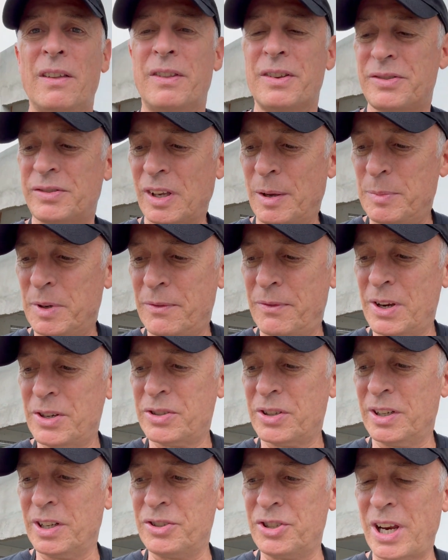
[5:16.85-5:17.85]
The
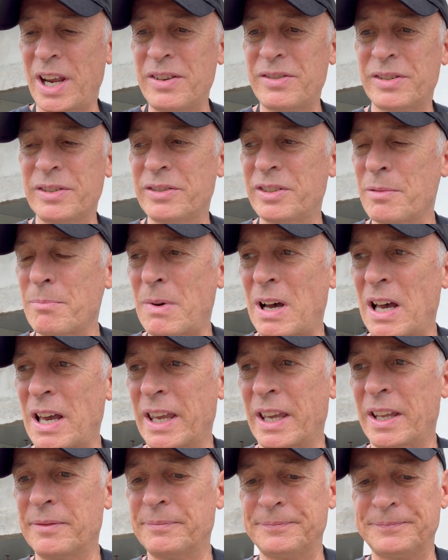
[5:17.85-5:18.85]
subdivision adjacent to
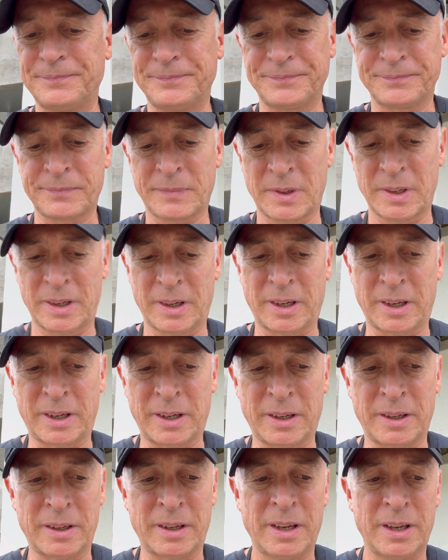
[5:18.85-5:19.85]
mine
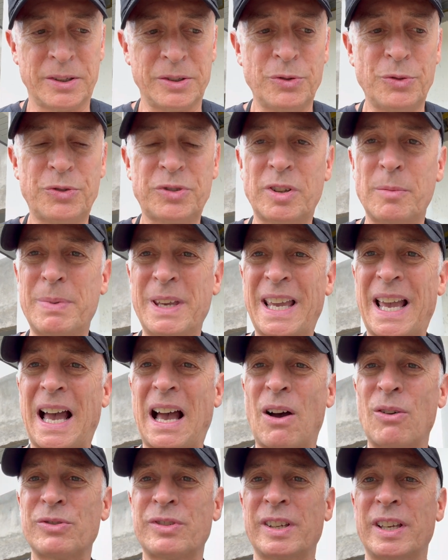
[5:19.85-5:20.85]
used to be
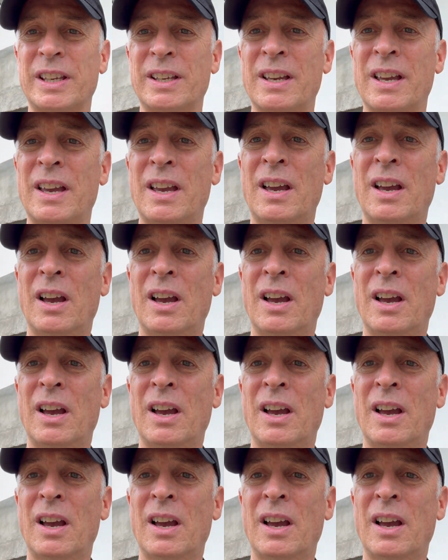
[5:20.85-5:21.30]
housing.